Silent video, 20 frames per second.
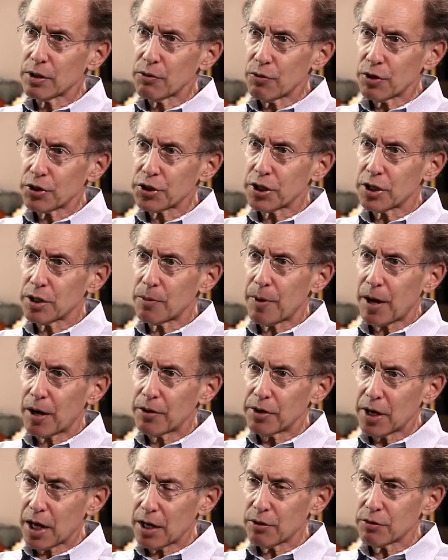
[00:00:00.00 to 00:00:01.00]
risky about
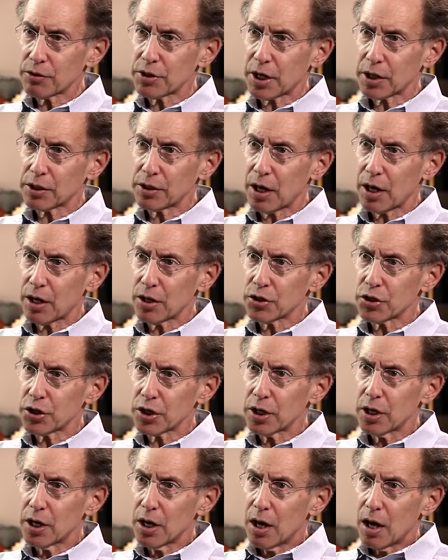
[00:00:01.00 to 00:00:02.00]

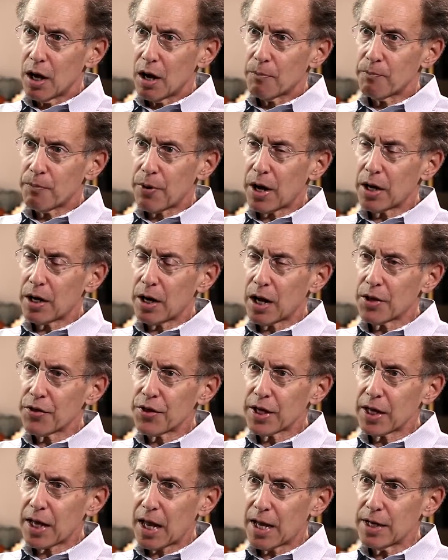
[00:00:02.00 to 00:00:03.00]
nanotechnology, but I
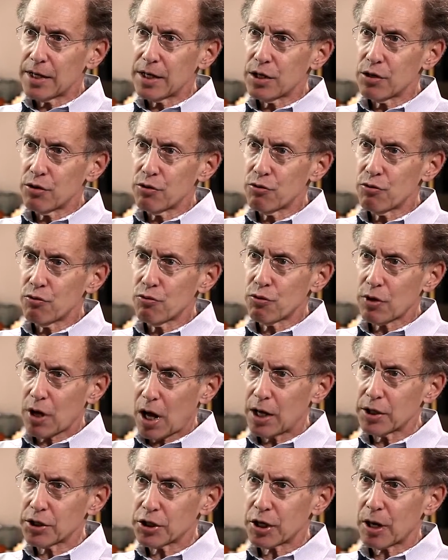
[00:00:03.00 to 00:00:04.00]
think any new
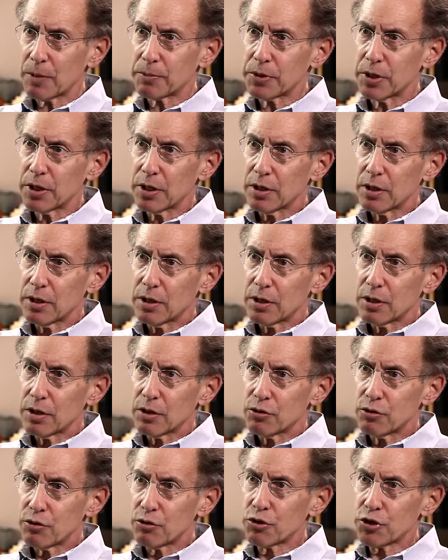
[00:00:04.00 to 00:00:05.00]
concept,
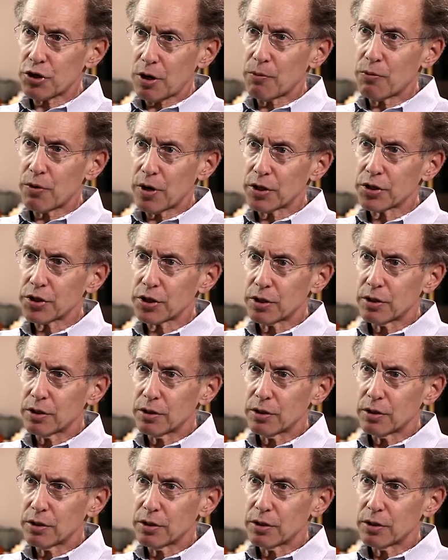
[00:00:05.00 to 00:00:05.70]
there's some risk.